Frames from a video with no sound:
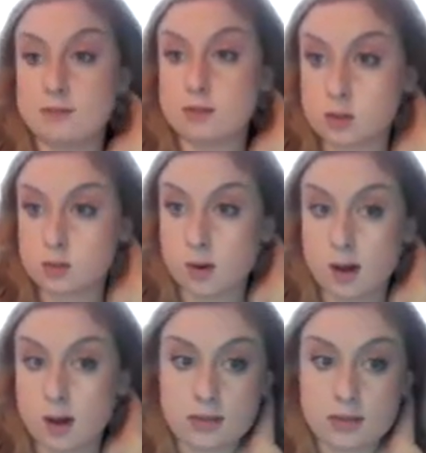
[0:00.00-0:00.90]
after
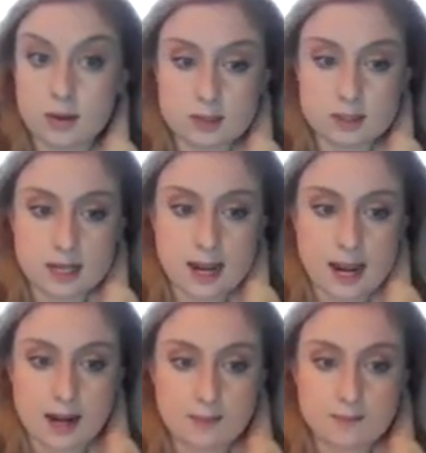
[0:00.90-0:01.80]
school on
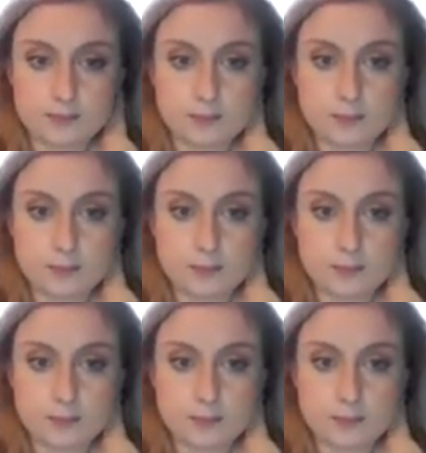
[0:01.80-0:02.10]
Thursday.